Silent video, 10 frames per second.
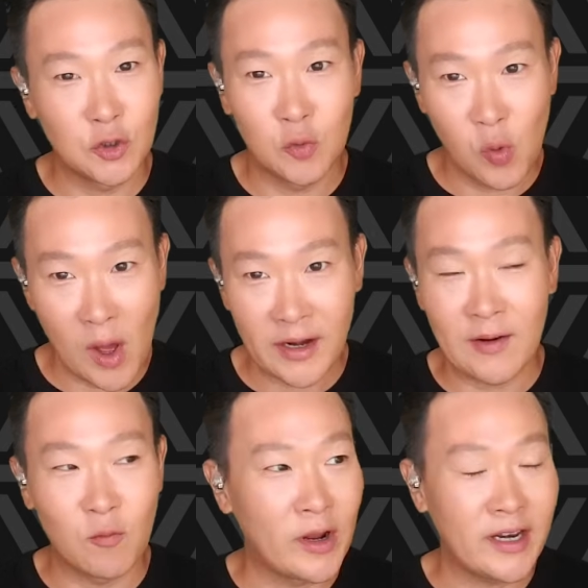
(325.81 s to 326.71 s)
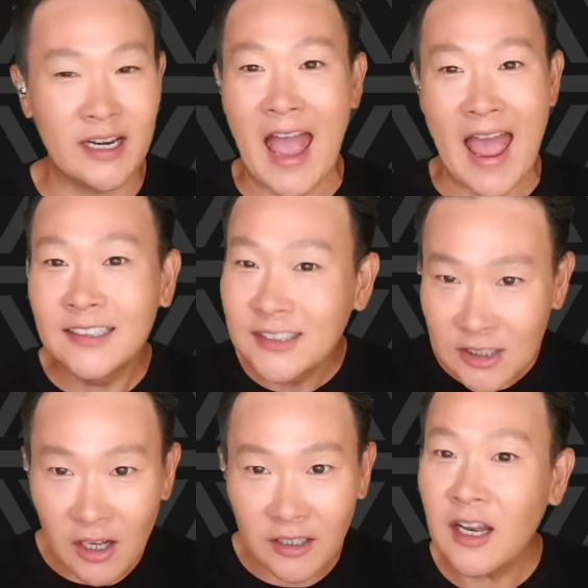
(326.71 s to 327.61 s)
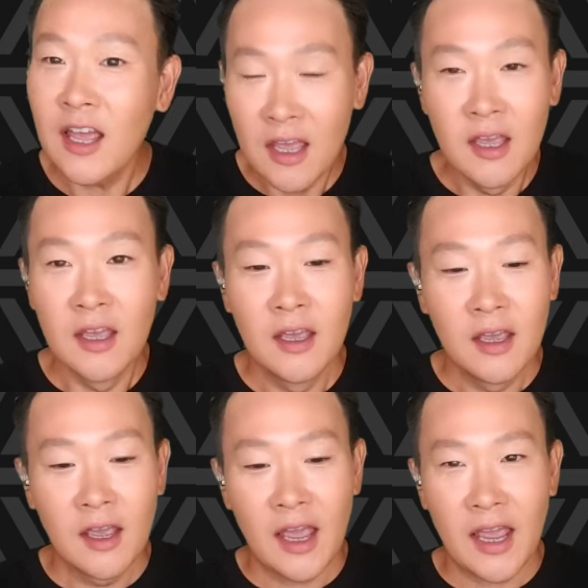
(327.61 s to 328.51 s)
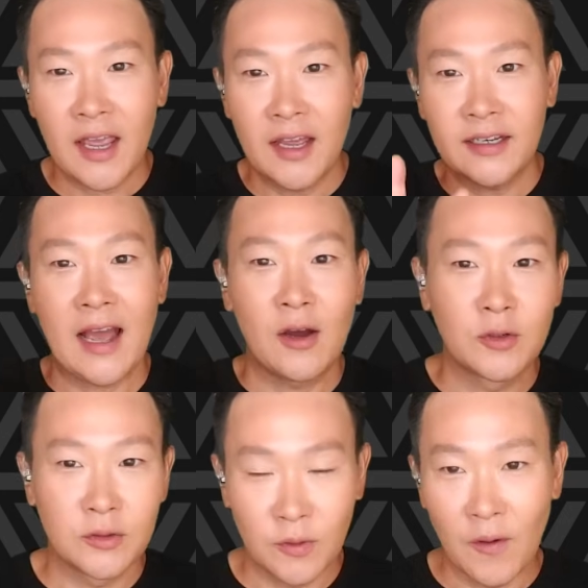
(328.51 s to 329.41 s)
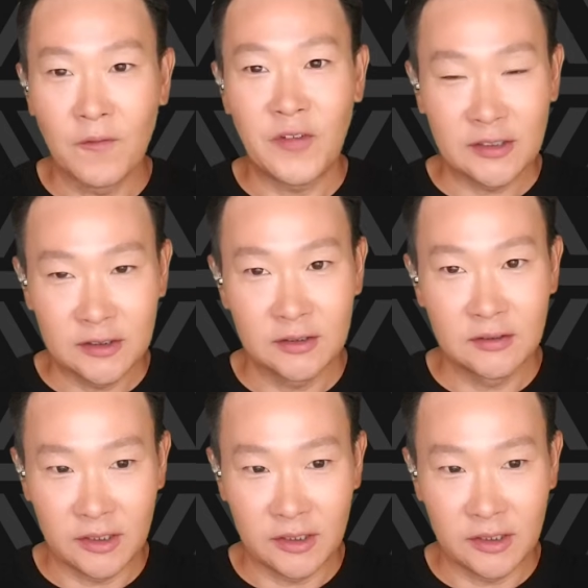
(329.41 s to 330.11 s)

what and what it has done and how to fix,